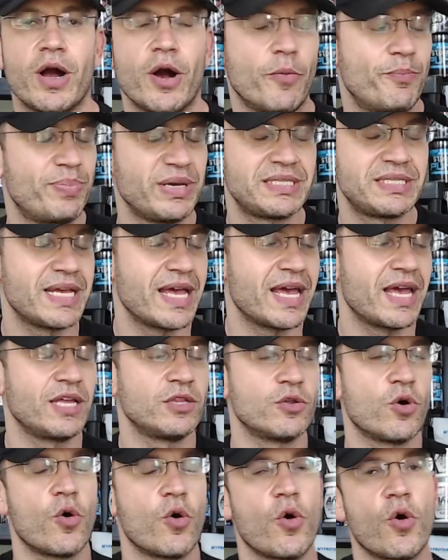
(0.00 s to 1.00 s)
betaine
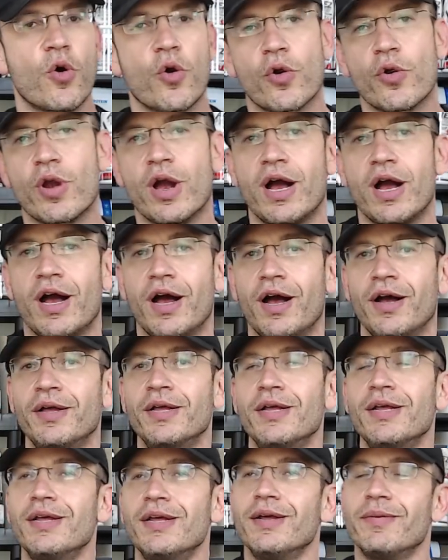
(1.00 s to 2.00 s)
or
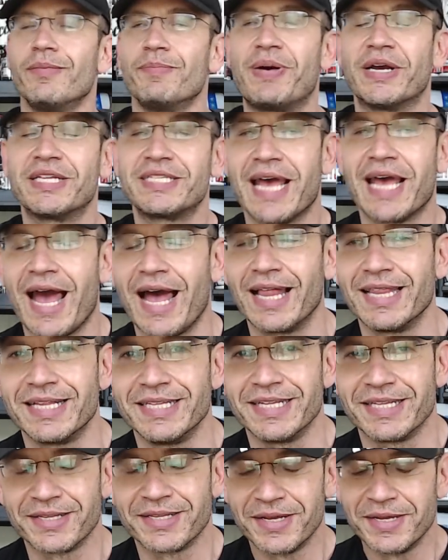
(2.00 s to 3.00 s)

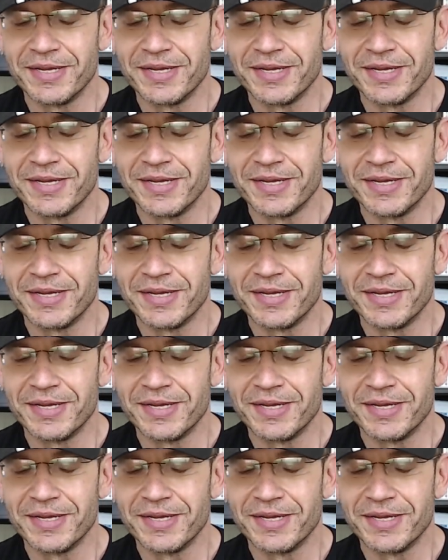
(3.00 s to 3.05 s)
beta-alanine?